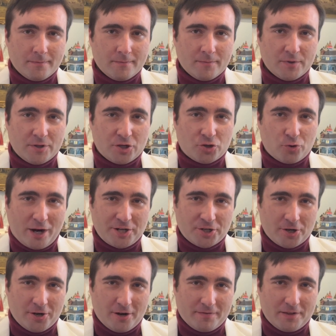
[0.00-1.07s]
The
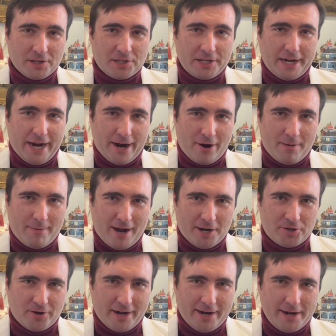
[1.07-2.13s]
Treasure of the Sierra
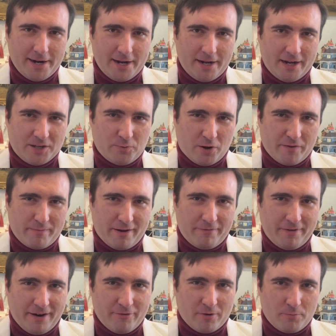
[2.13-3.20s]
Madre is one of my
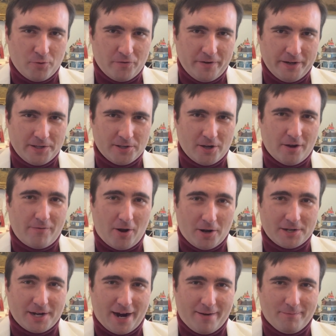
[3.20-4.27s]
favorite movies of all
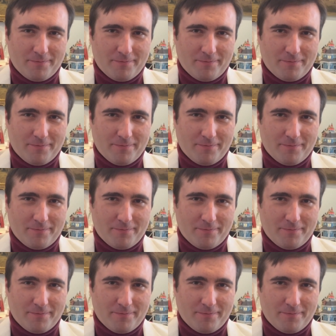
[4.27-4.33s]
time.